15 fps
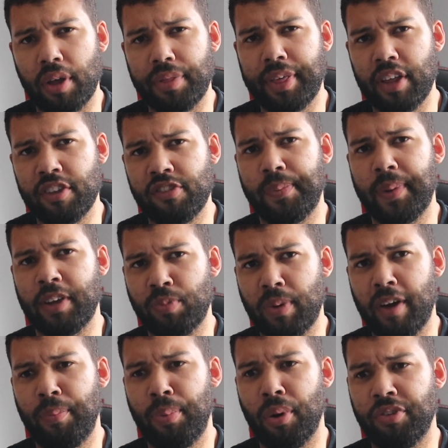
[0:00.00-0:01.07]
I think that's the best way
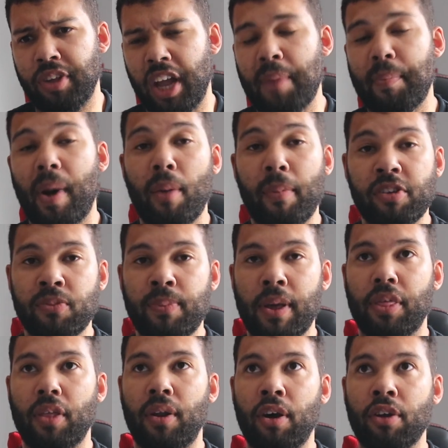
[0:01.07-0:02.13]
of putting it. But I must admit,
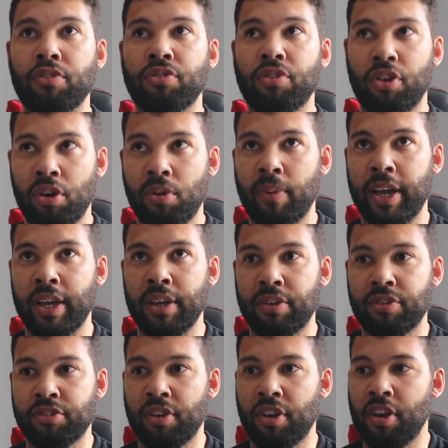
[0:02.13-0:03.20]
the last two
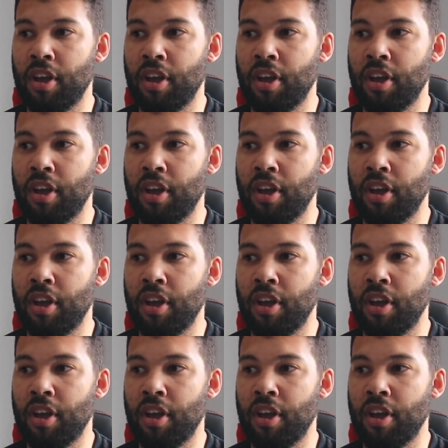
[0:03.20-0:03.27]
weeks